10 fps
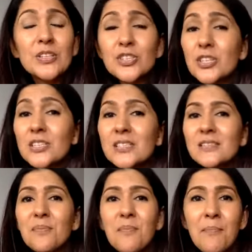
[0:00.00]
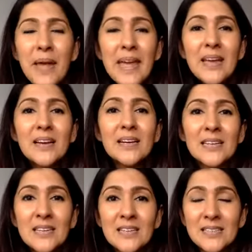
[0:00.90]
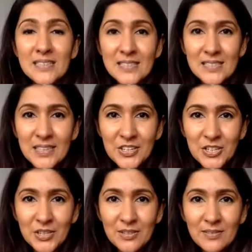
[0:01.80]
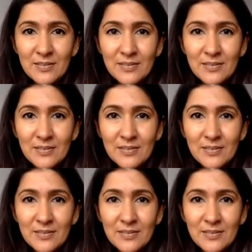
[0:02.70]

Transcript: just make a decision.